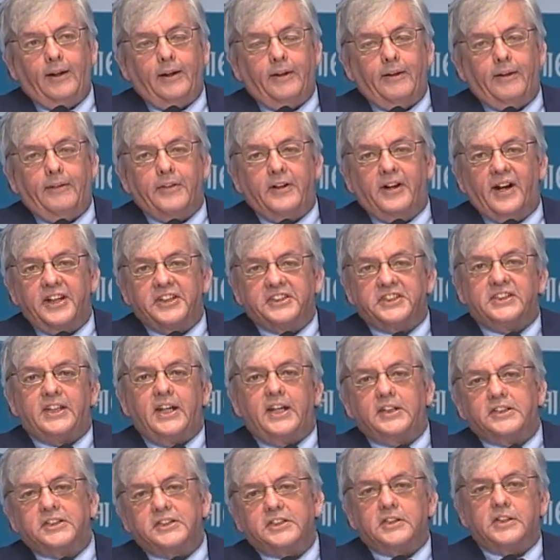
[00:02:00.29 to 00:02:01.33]
The United
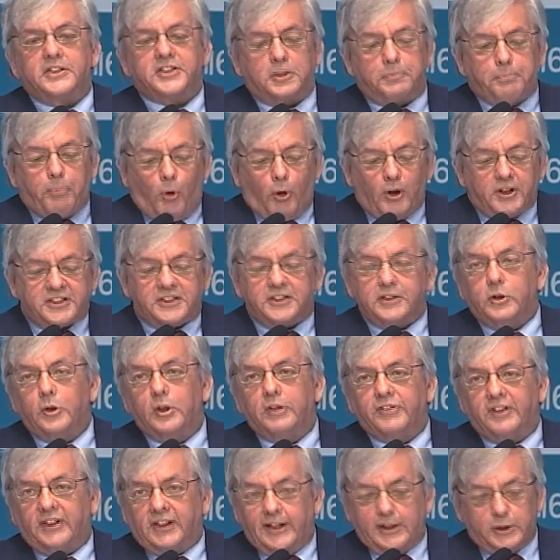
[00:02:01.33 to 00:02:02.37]
States supports
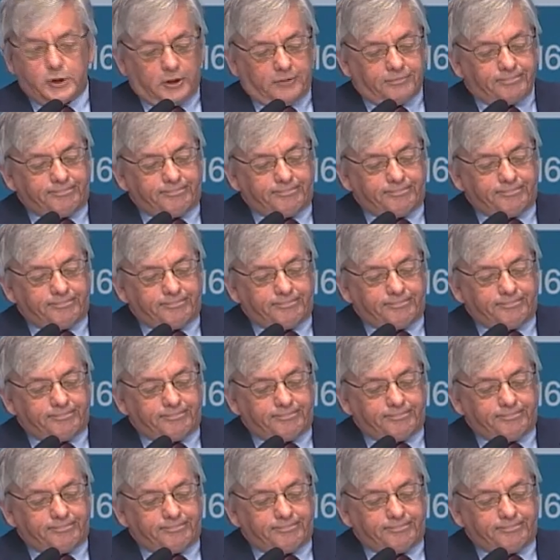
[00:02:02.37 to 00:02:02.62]
unification,